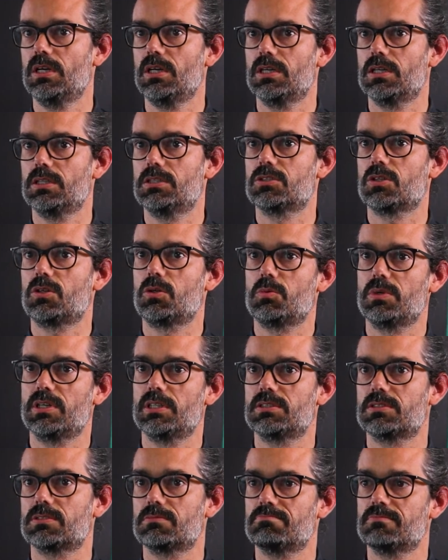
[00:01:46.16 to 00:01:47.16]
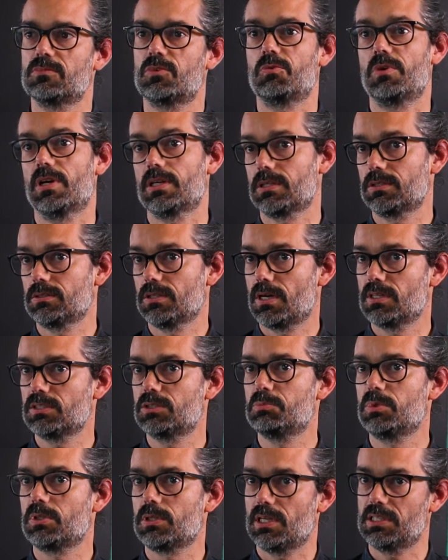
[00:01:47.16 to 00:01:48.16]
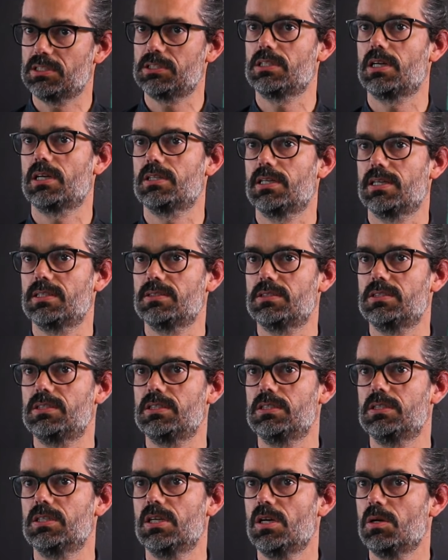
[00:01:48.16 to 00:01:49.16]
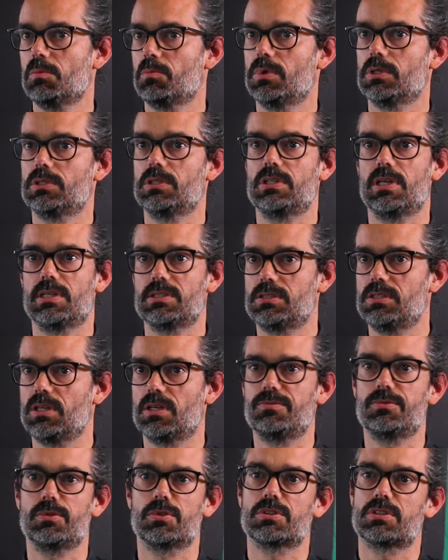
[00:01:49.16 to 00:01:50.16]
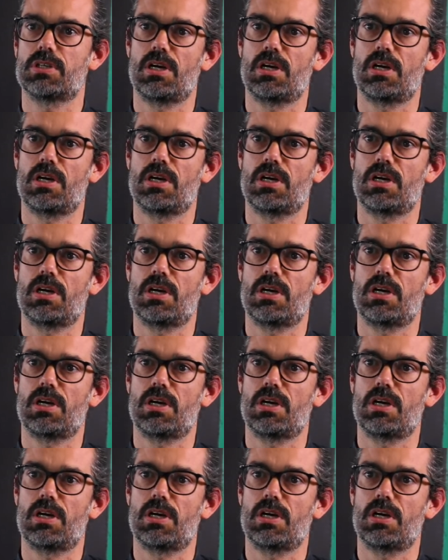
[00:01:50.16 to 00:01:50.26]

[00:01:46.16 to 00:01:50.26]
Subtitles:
it's always recognizable as an identity, but it has diverse